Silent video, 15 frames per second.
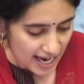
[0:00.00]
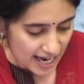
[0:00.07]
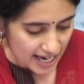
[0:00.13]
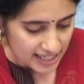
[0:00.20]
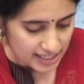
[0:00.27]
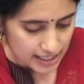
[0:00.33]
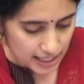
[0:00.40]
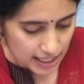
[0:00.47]

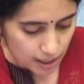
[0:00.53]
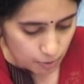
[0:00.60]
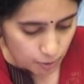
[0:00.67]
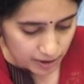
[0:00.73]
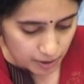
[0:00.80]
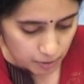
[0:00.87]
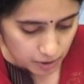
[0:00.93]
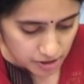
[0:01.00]
And
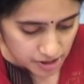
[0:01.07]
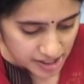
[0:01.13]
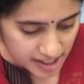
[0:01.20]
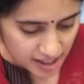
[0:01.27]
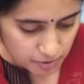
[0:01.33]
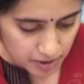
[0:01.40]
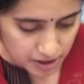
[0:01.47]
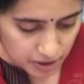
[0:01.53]
what I want to
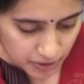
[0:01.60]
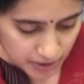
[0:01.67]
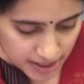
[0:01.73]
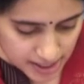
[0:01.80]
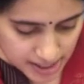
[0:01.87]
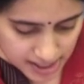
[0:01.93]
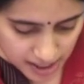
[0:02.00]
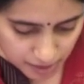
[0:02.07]
share with you
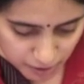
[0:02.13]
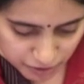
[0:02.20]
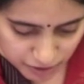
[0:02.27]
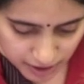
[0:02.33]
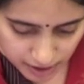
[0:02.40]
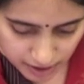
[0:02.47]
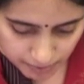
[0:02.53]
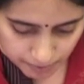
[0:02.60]
is some of
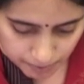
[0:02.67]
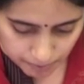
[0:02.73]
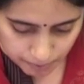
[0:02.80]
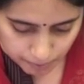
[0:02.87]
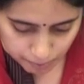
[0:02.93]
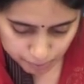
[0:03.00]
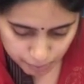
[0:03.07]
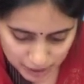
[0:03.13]
the
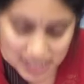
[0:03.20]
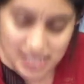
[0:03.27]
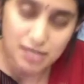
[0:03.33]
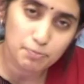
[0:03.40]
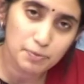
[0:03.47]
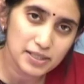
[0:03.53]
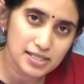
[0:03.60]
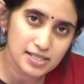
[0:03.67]

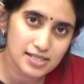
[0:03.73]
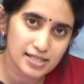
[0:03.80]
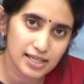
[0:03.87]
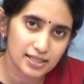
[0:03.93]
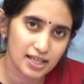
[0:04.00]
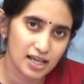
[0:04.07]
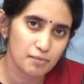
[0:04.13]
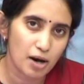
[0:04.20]
principles
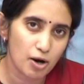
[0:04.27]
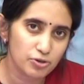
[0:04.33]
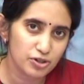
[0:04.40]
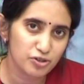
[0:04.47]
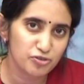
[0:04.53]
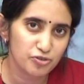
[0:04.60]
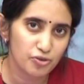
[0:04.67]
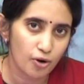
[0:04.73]
that came out
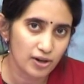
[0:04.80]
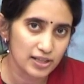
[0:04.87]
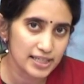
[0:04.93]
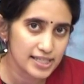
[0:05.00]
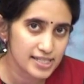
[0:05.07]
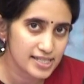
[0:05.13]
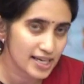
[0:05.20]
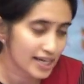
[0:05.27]
of all
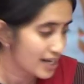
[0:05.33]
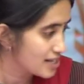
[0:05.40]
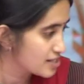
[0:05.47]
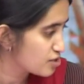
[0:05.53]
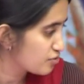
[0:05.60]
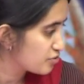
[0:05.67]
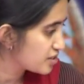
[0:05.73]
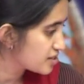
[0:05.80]
these decades of